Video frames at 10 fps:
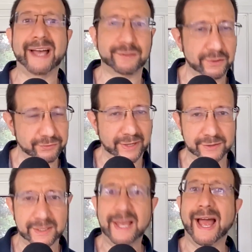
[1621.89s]
Ask your
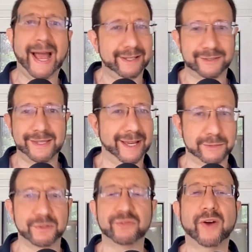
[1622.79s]
friends, ask the
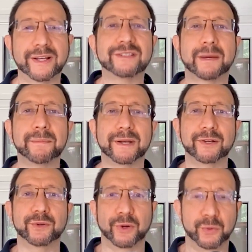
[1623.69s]
experts, find
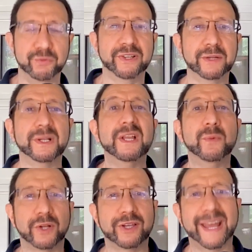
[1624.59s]
somebody who really
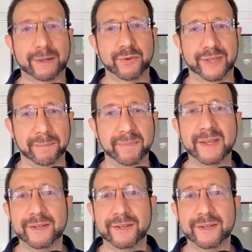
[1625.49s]
will connect with them.